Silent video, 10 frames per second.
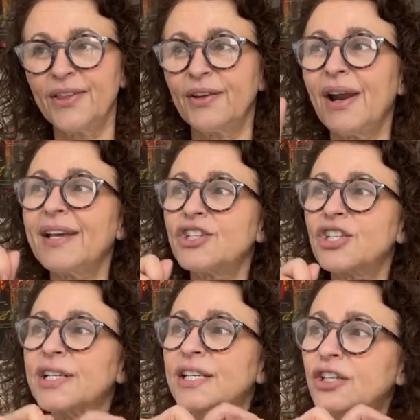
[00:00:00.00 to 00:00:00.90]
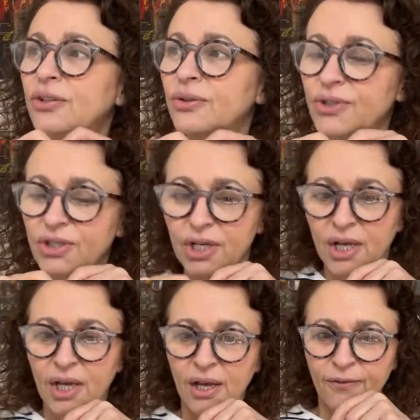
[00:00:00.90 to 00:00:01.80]
they're actually used
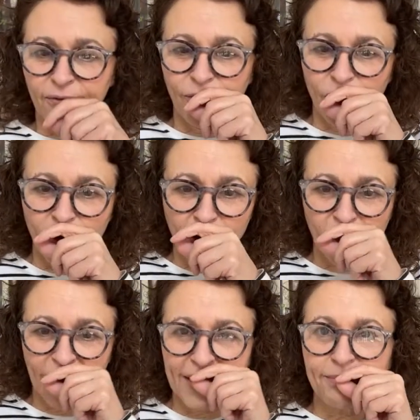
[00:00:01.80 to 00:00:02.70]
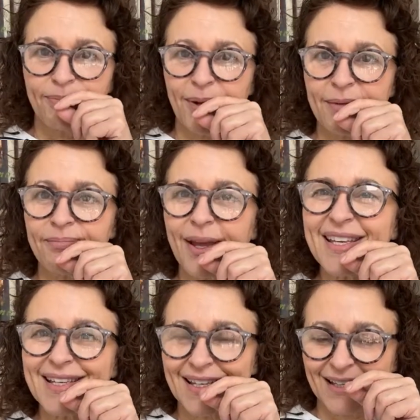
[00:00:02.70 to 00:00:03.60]
for in, in
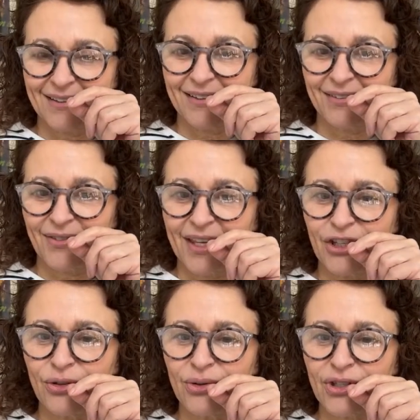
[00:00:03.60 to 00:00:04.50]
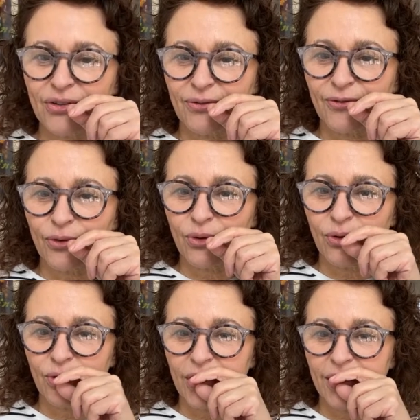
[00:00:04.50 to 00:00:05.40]
baking. They're used
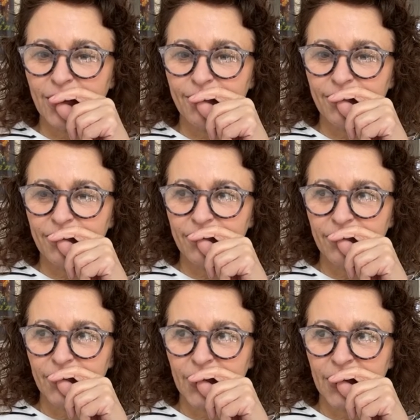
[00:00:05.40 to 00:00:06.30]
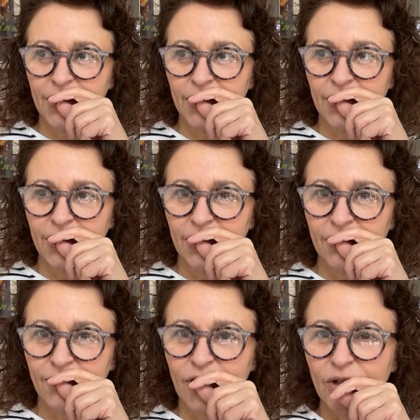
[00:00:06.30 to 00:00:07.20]
for, um,
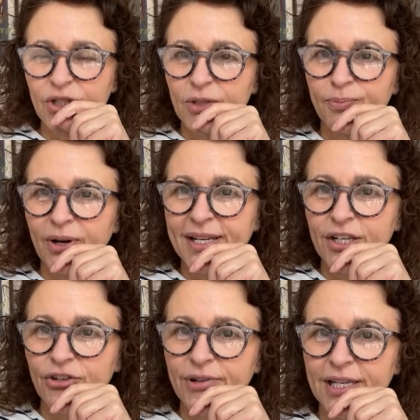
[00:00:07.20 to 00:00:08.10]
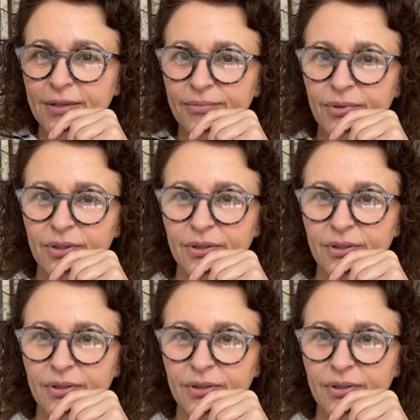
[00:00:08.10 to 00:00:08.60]
if you know, spray cream,